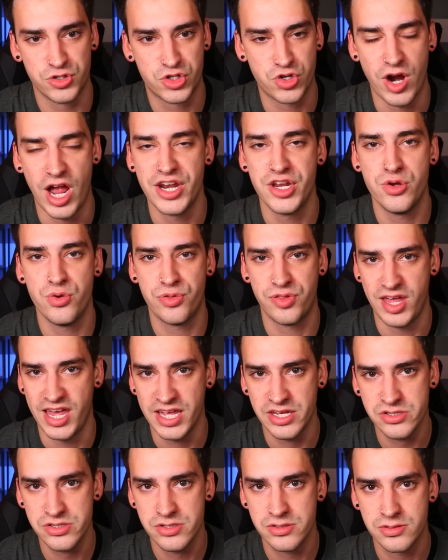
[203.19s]
try new
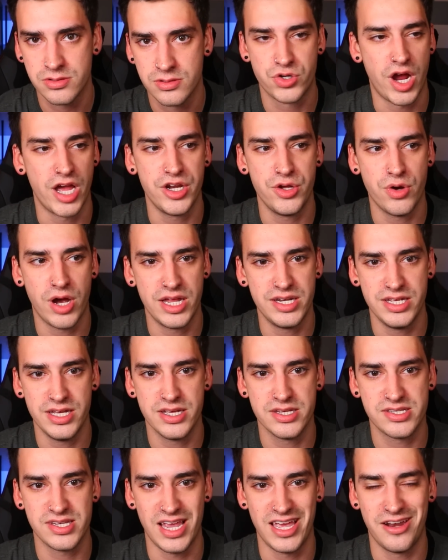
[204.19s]
things, try new
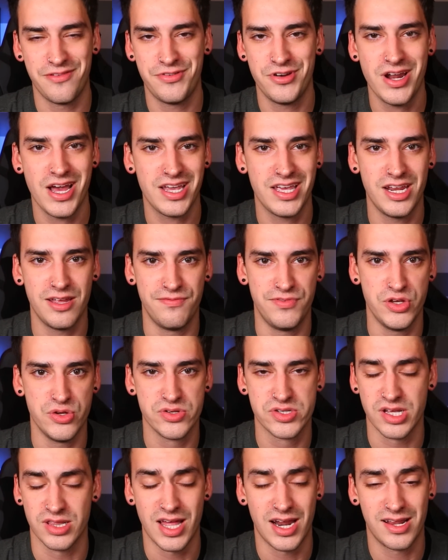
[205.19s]
ideas. And if you're not getting
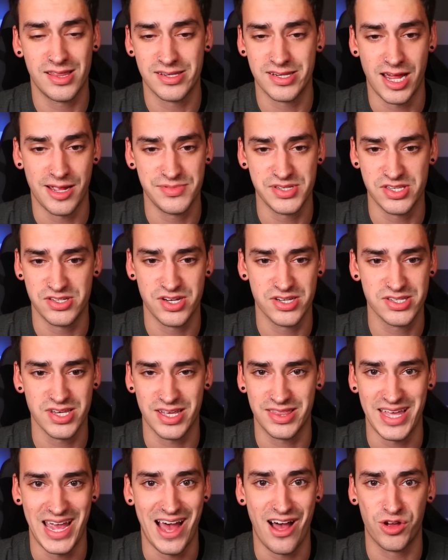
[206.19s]
views, a lot of the times it's just
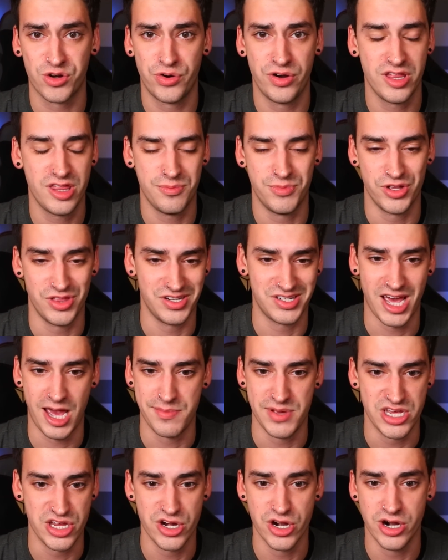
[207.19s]
like the algorithm or the time of